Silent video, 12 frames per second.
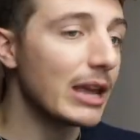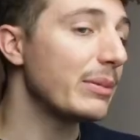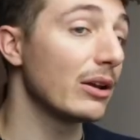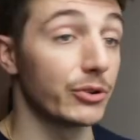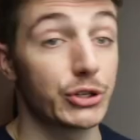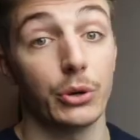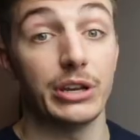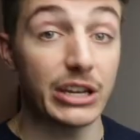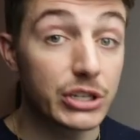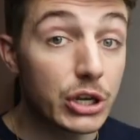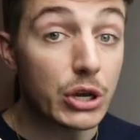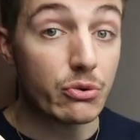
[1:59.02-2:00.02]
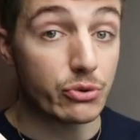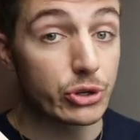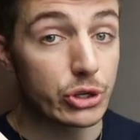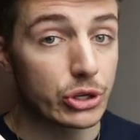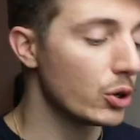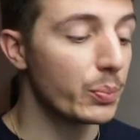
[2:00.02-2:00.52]
maybe also an
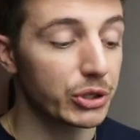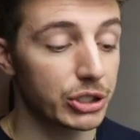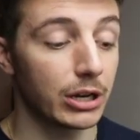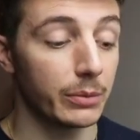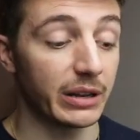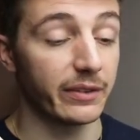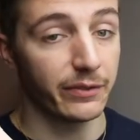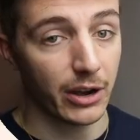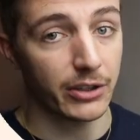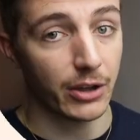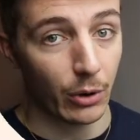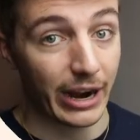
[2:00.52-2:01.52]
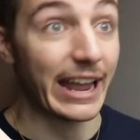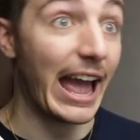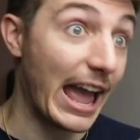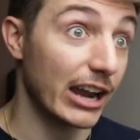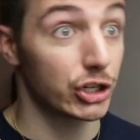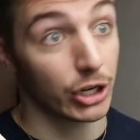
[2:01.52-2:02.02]
excuse to push a little bit further what I
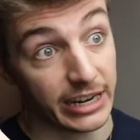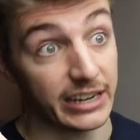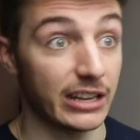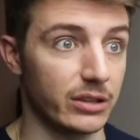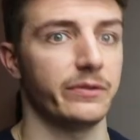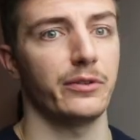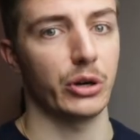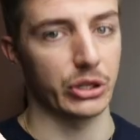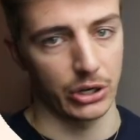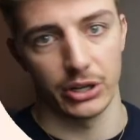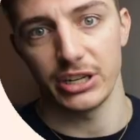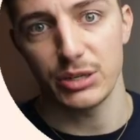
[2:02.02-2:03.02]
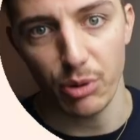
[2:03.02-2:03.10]
actually need to focus on this